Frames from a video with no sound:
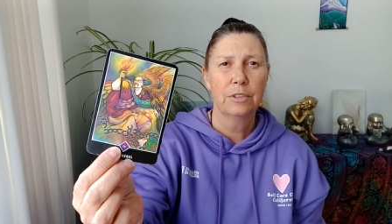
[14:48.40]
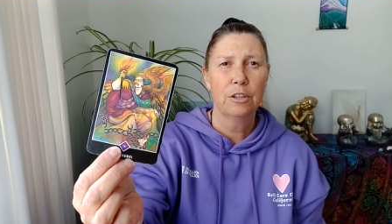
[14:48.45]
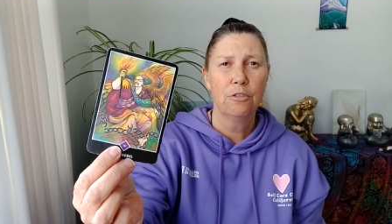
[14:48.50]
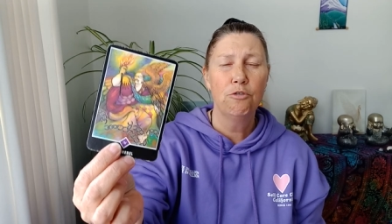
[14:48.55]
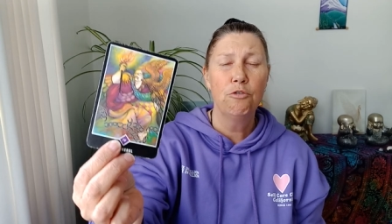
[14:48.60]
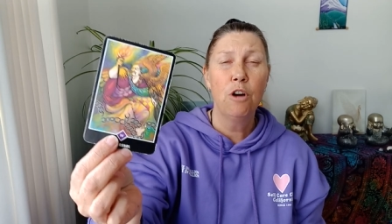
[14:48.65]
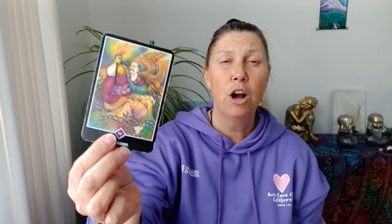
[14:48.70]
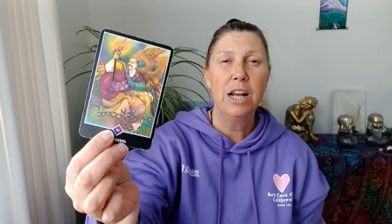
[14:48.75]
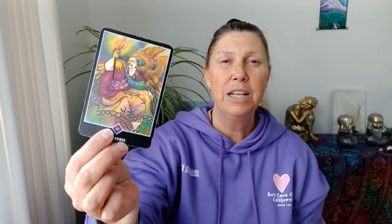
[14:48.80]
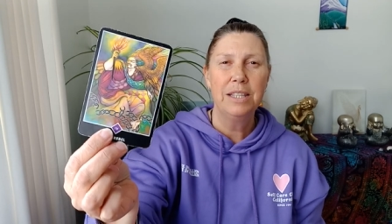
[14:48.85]

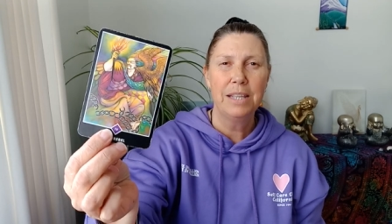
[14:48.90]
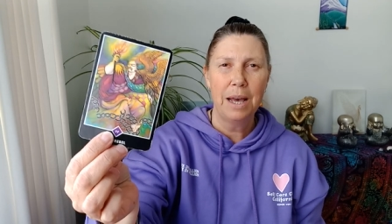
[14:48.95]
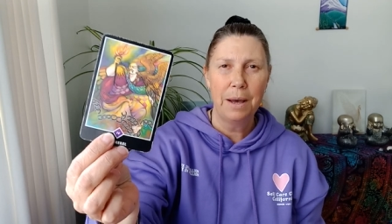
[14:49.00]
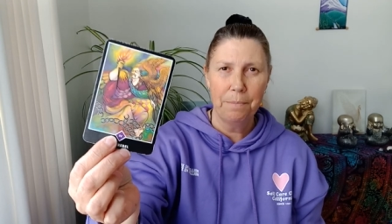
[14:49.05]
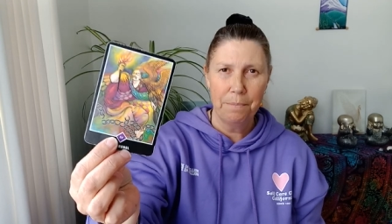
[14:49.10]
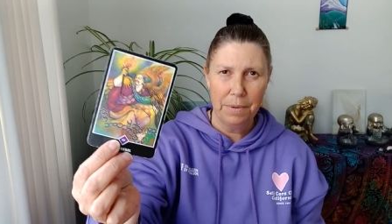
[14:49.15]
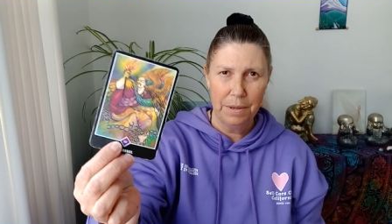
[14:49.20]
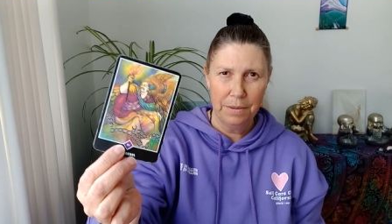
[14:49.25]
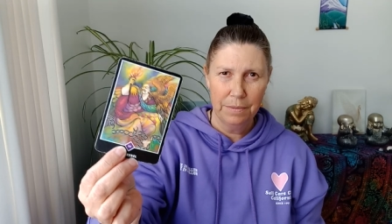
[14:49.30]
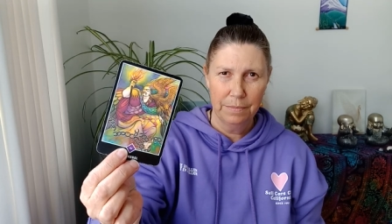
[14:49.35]
Rise
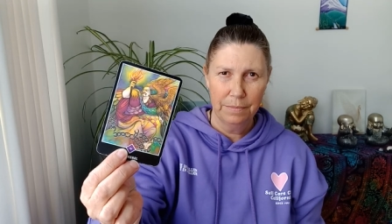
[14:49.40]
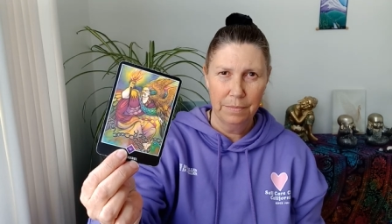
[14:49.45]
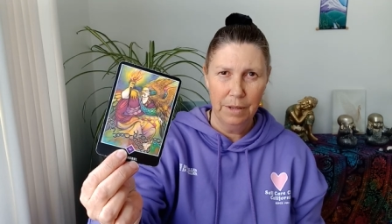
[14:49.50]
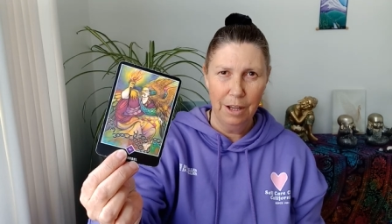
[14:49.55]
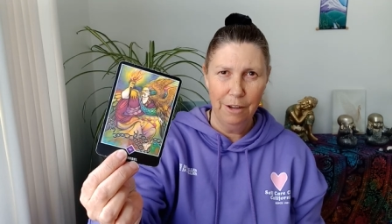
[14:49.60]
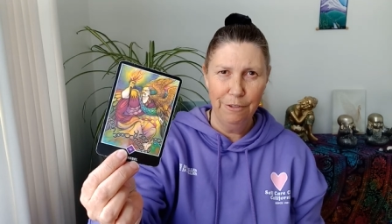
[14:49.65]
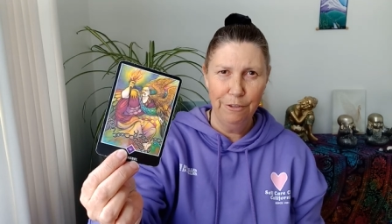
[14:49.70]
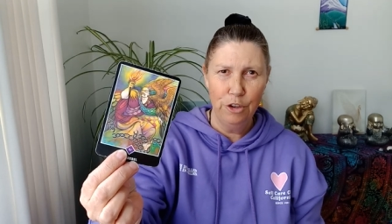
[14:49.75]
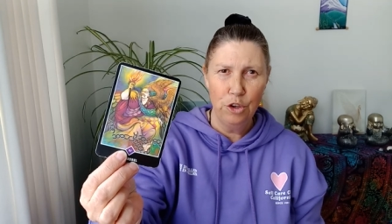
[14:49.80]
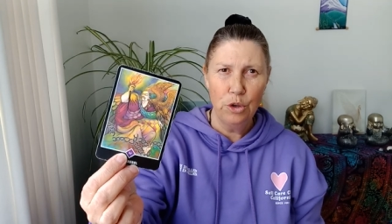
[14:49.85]
up.
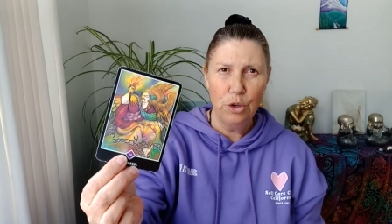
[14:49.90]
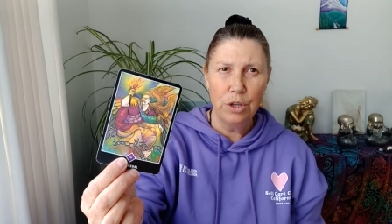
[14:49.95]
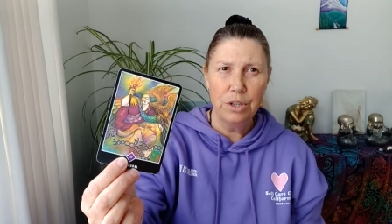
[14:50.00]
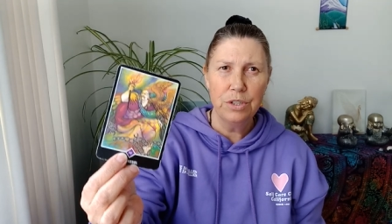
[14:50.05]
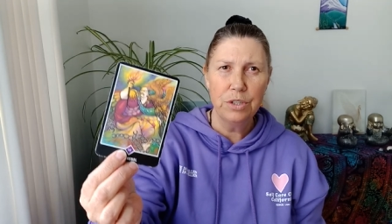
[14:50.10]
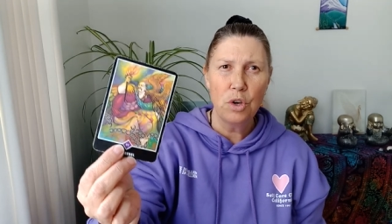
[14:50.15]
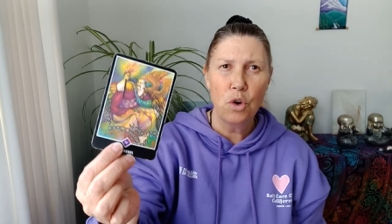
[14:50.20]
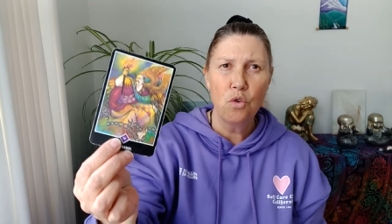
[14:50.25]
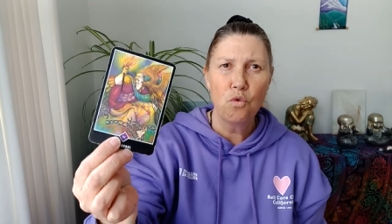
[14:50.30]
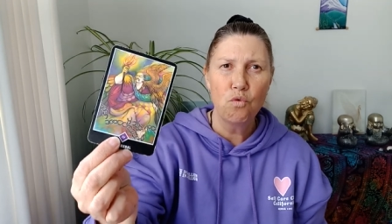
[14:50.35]
A
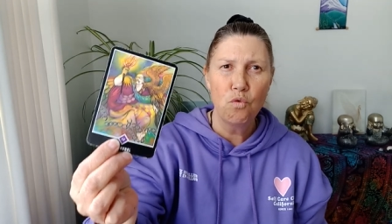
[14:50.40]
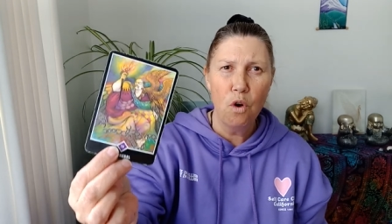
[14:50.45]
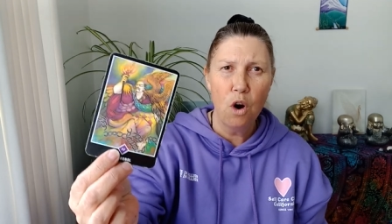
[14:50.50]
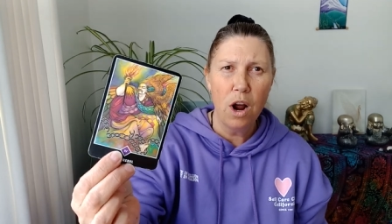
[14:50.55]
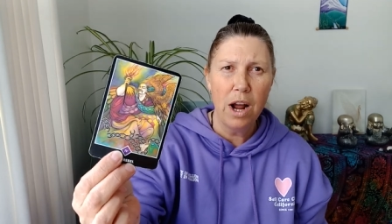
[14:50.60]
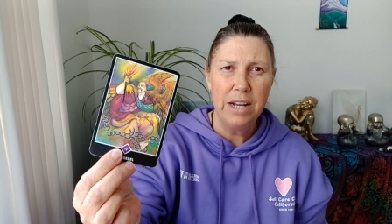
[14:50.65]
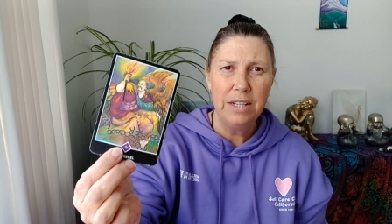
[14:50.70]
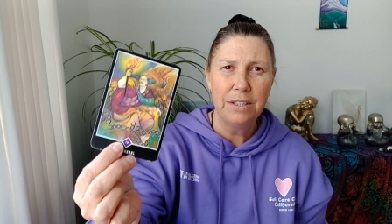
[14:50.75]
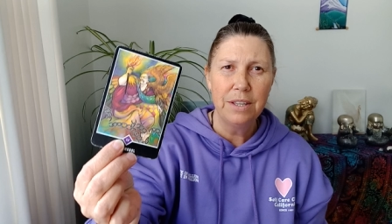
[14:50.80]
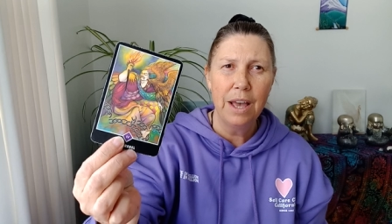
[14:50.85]

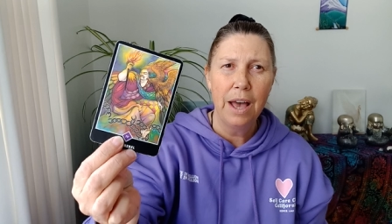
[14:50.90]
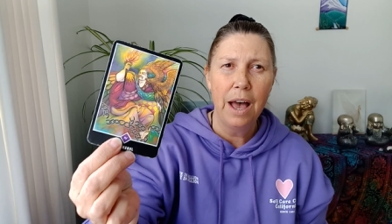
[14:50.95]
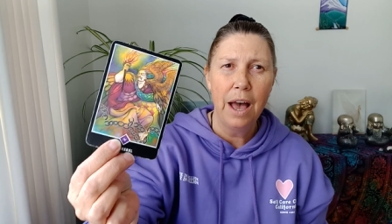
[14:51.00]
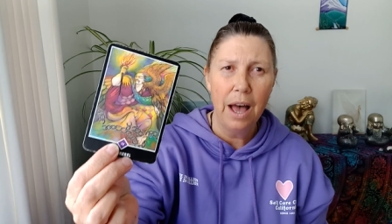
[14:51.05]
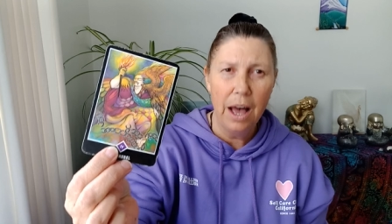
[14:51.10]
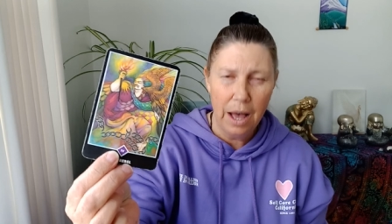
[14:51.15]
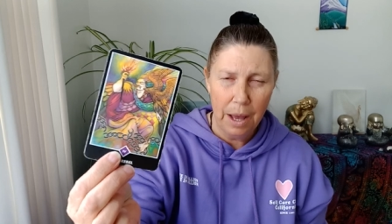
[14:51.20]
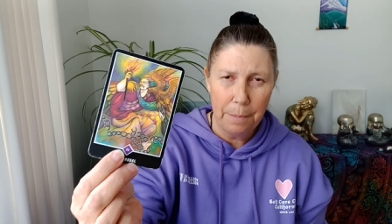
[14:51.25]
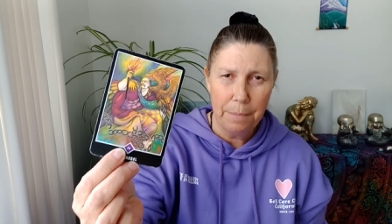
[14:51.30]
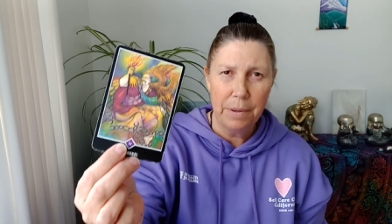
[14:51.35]
rise
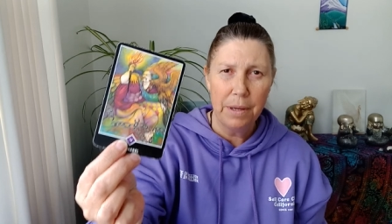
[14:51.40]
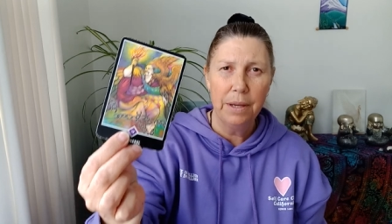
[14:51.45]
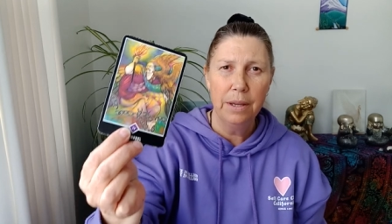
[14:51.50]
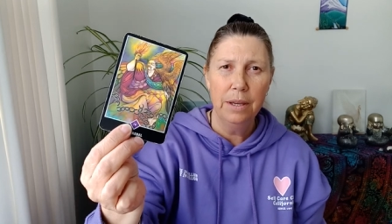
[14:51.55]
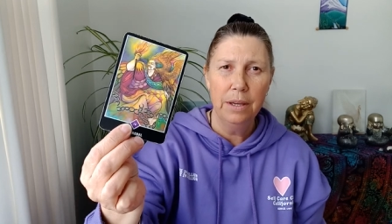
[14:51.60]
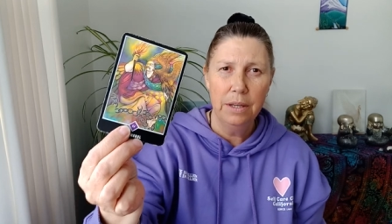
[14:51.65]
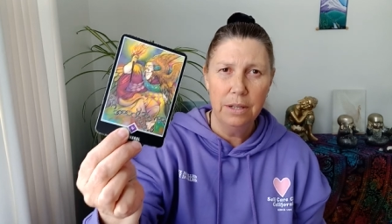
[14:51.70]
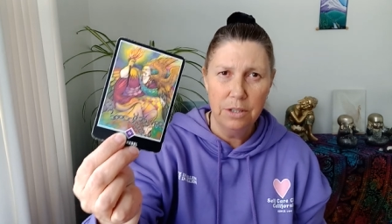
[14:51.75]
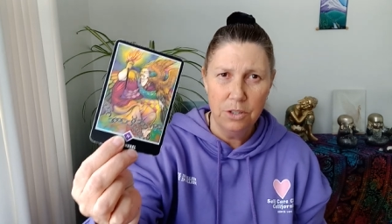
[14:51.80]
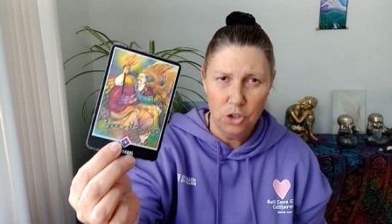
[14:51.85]
up.
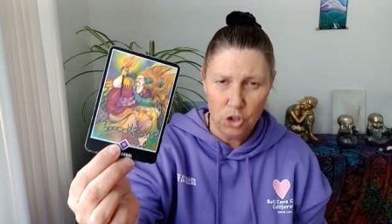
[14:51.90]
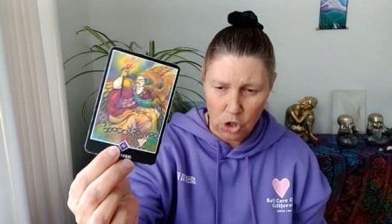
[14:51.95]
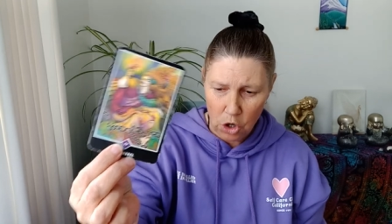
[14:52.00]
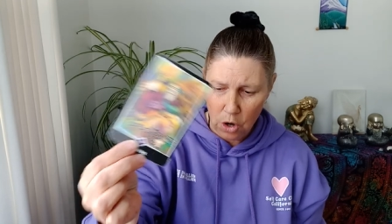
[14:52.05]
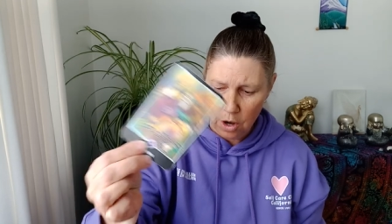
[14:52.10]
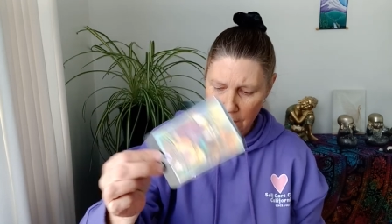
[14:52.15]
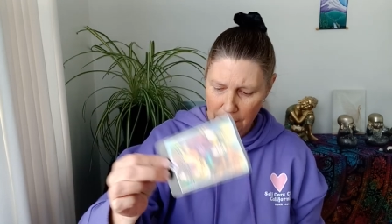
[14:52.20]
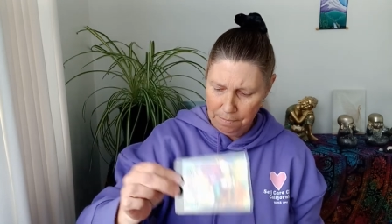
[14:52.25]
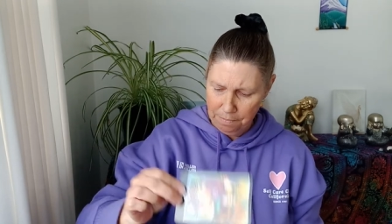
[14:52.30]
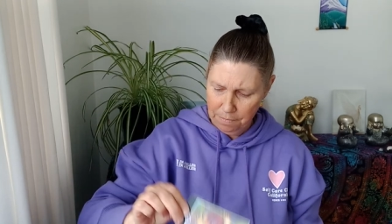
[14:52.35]
It is
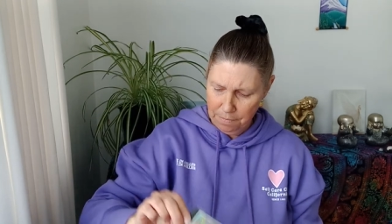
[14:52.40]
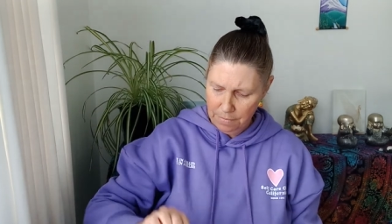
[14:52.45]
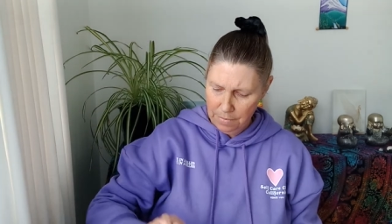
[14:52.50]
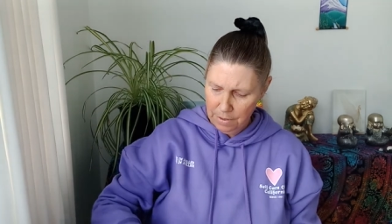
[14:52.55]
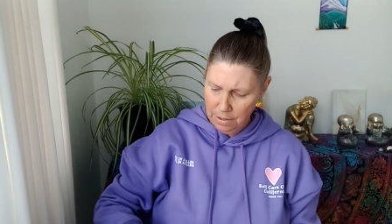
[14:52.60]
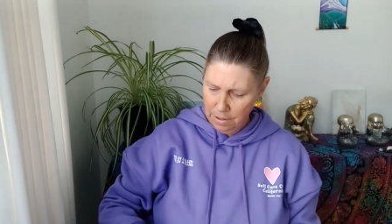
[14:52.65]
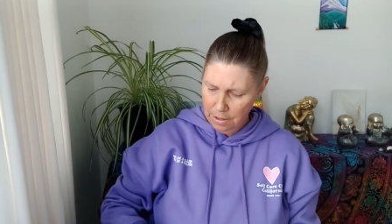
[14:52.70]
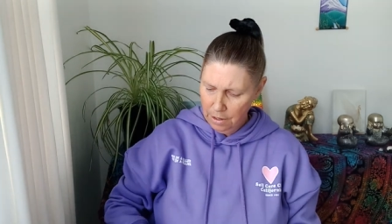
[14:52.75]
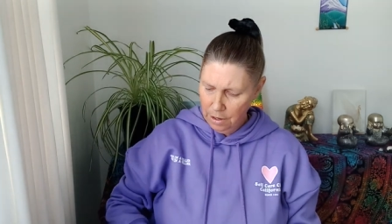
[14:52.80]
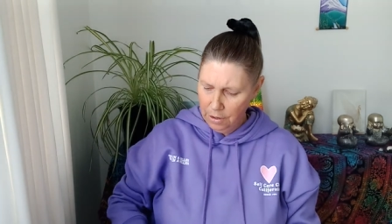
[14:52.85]
time,
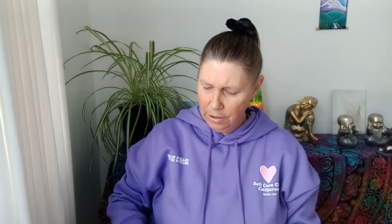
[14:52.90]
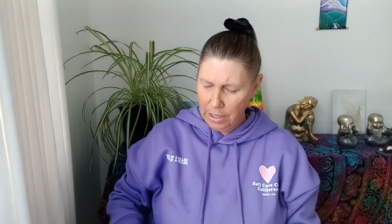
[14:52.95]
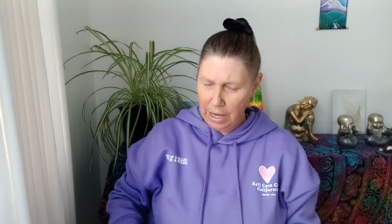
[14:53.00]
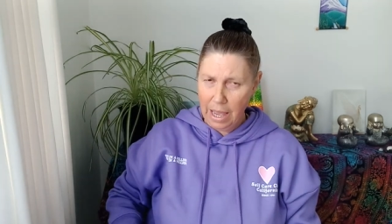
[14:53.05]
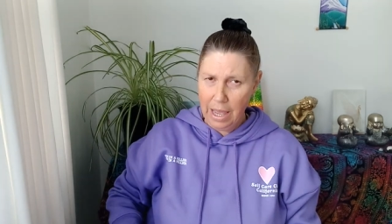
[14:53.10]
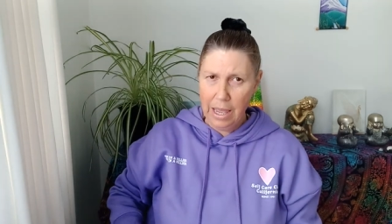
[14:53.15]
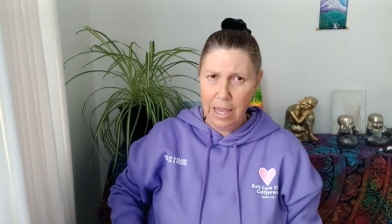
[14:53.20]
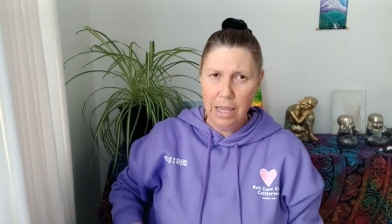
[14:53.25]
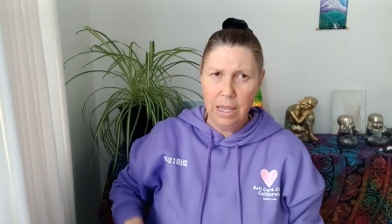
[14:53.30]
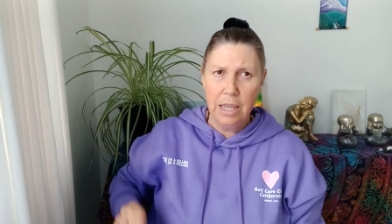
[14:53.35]

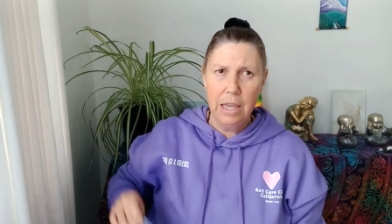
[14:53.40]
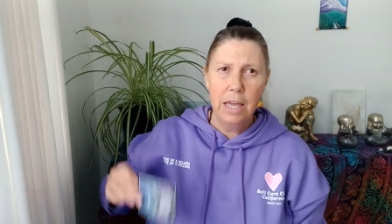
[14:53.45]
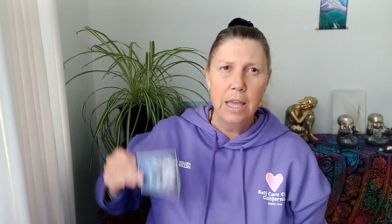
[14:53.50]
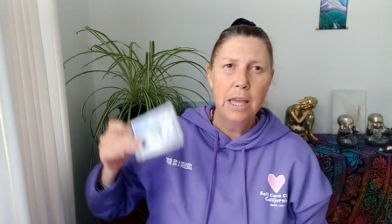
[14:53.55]
okay?